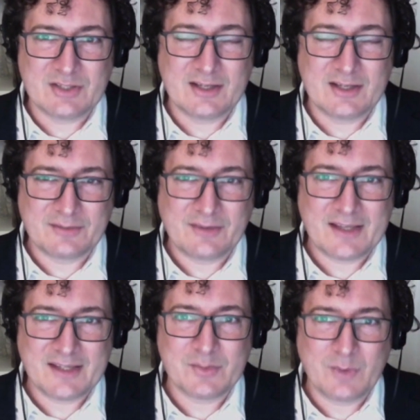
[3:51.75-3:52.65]
that is the
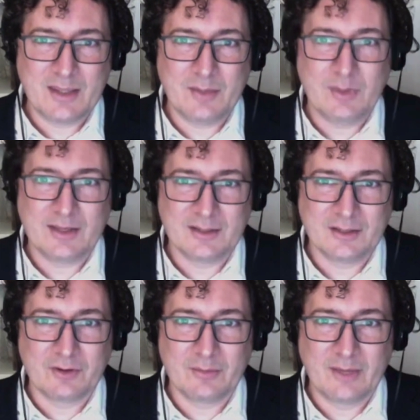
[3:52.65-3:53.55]
fastest way that we can
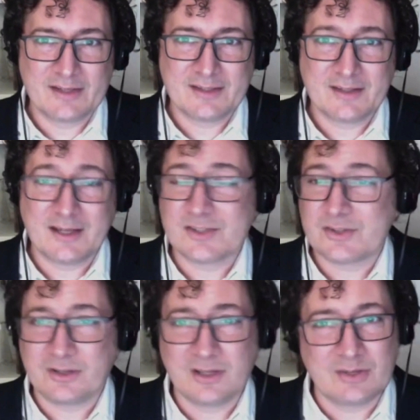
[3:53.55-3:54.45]
deliver a medicine that is
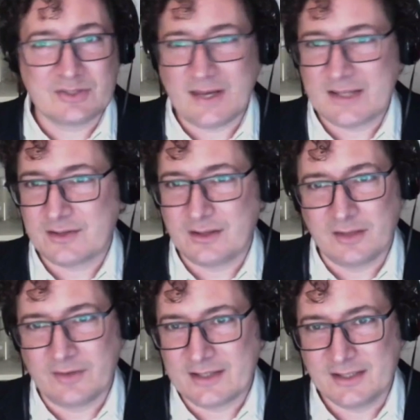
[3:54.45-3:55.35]
certainly much faster than the
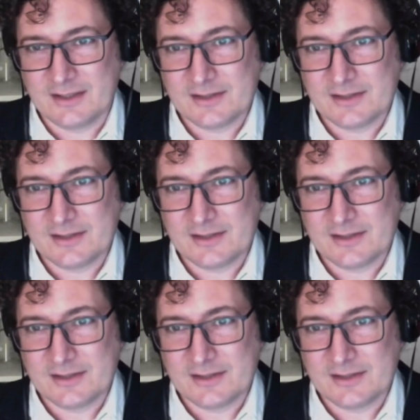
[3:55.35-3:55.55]
vaccines.